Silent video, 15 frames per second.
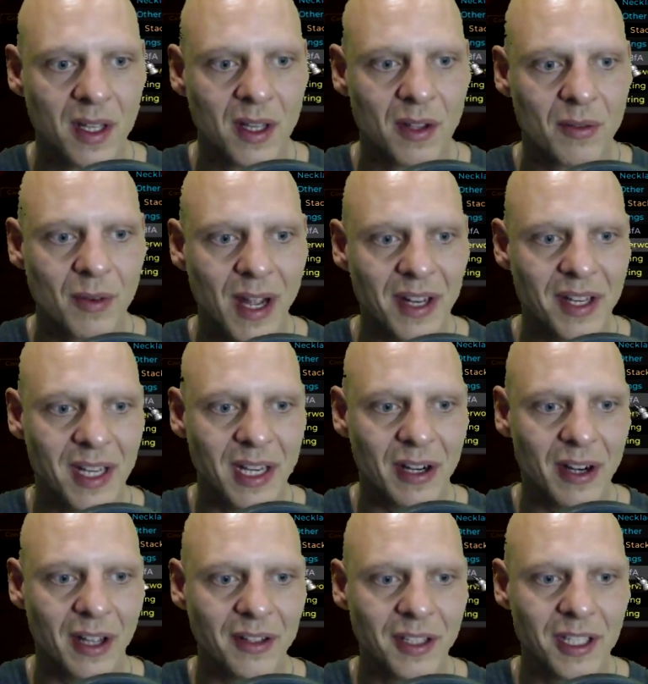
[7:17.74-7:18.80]
right here,
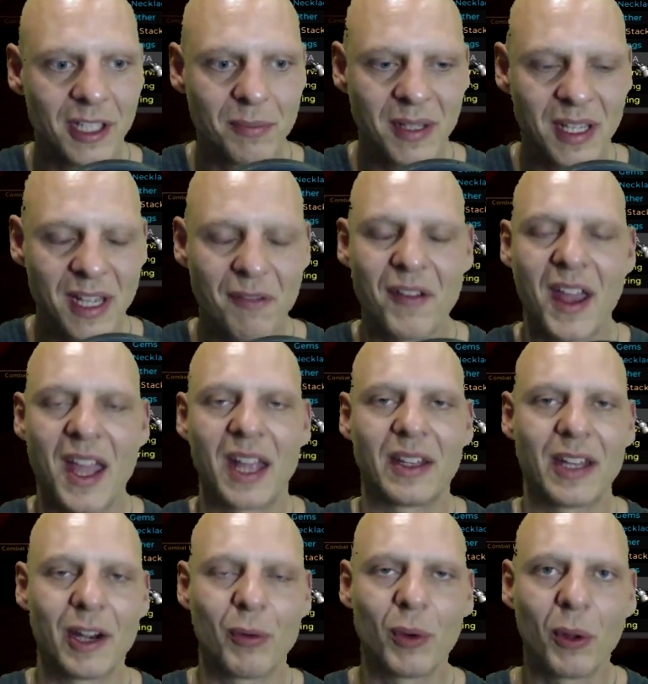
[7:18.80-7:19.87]
underneath BFA,
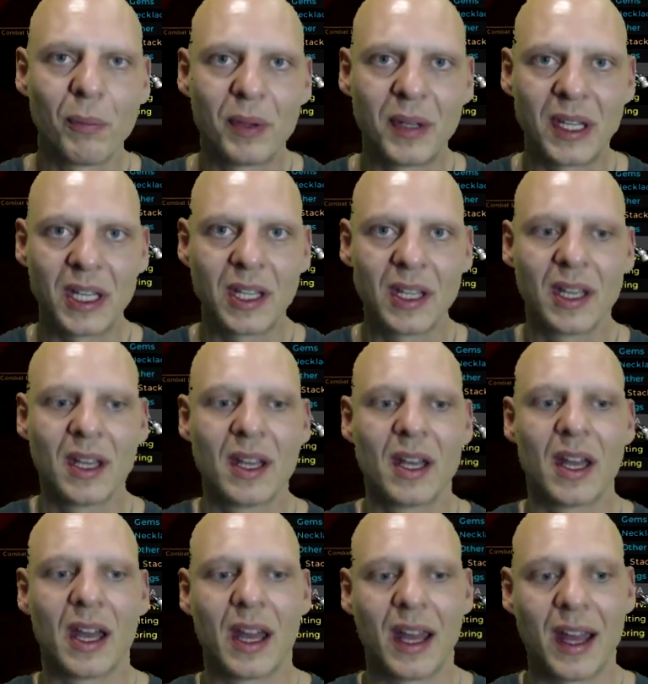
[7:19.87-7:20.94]
there will be
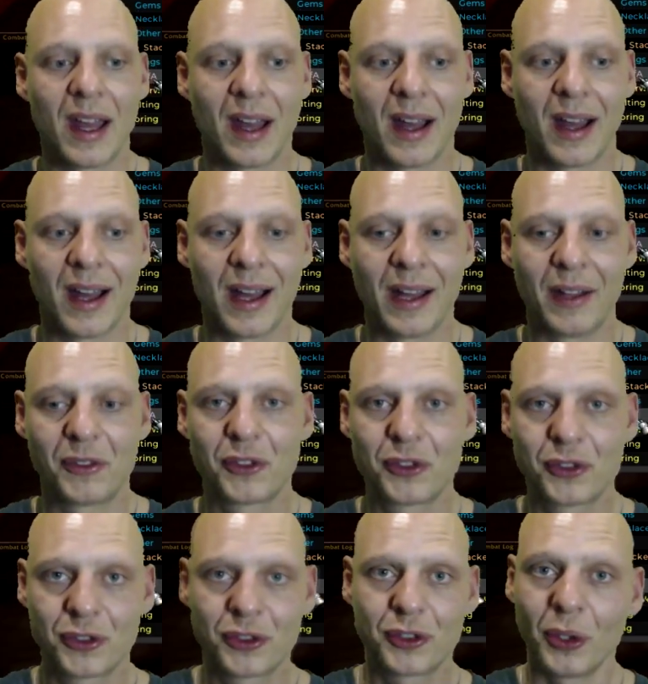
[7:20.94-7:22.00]

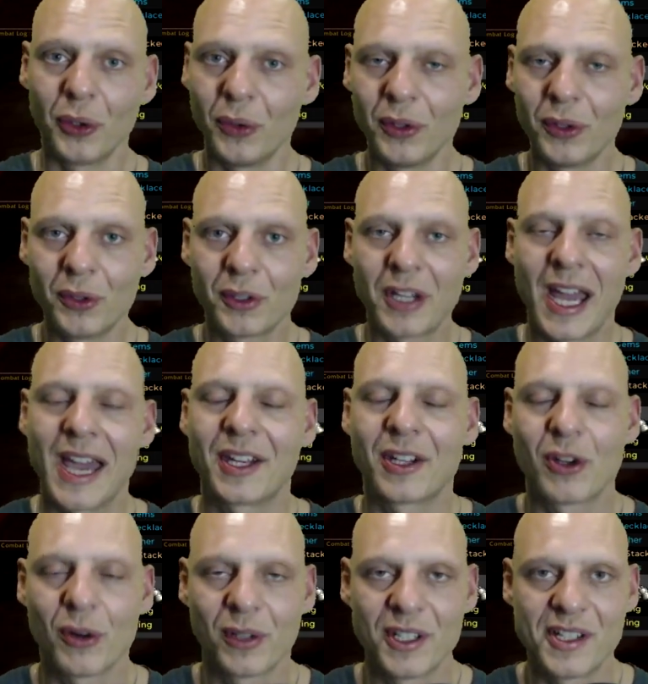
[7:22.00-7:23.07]
2 new
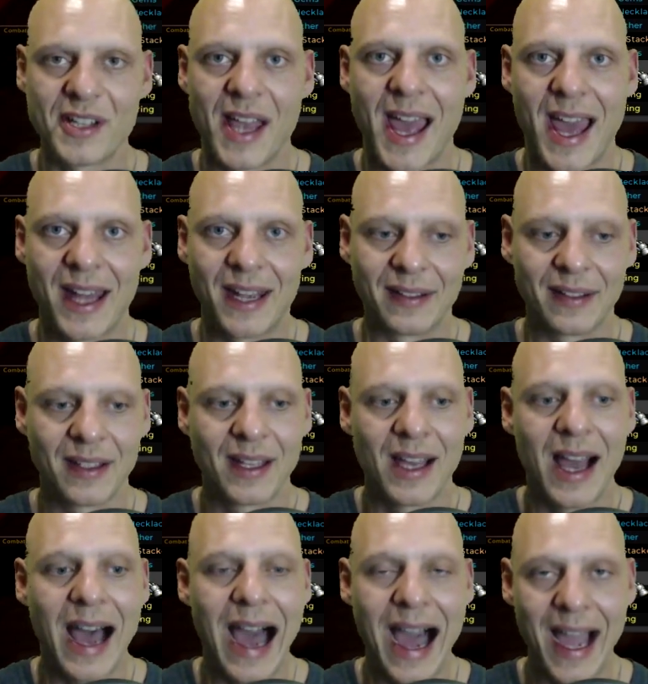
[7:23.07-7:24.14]
categories added.
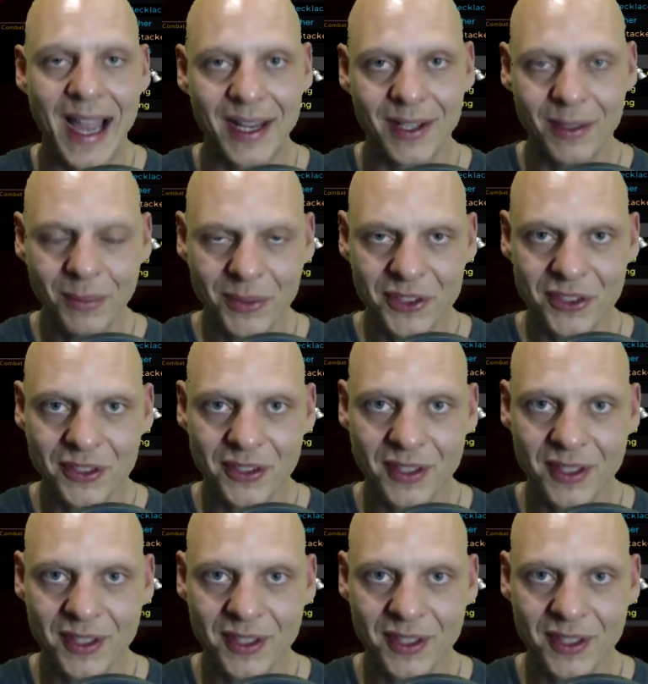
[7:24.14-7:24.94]
Items